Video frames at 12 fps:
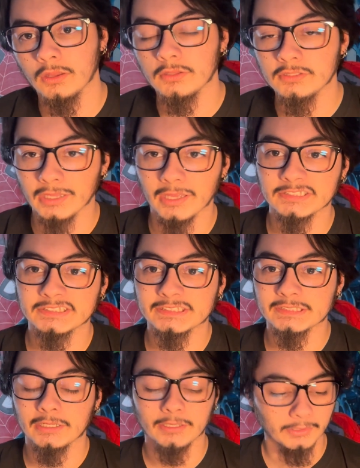
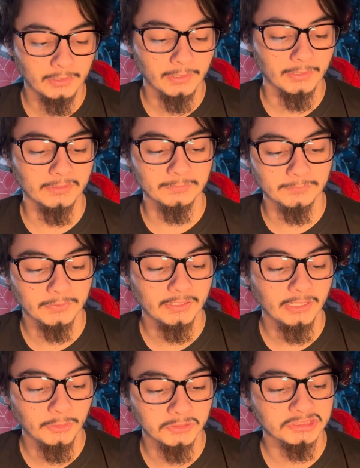Yes,
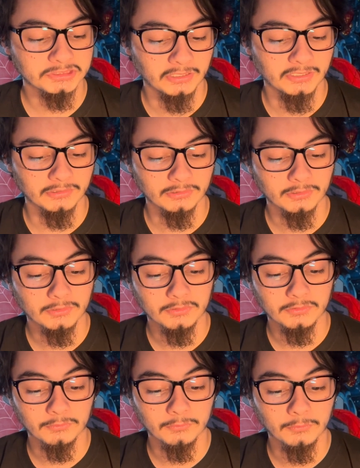Illustrator,
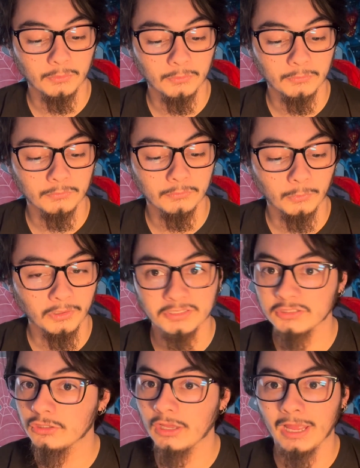one of
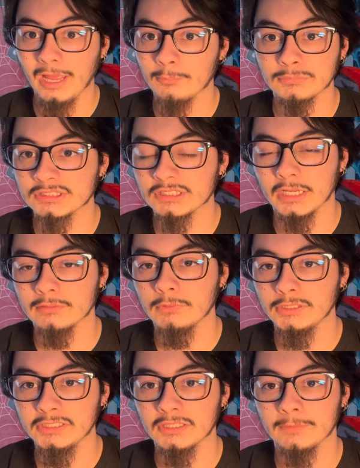the good apps. I
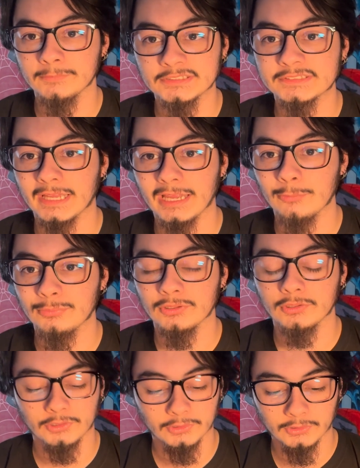really love this app.
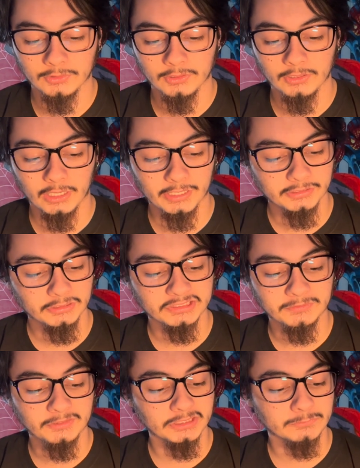I
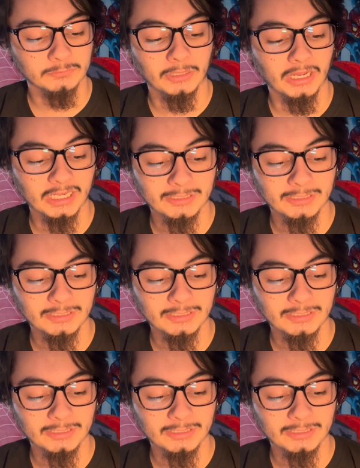use it just for my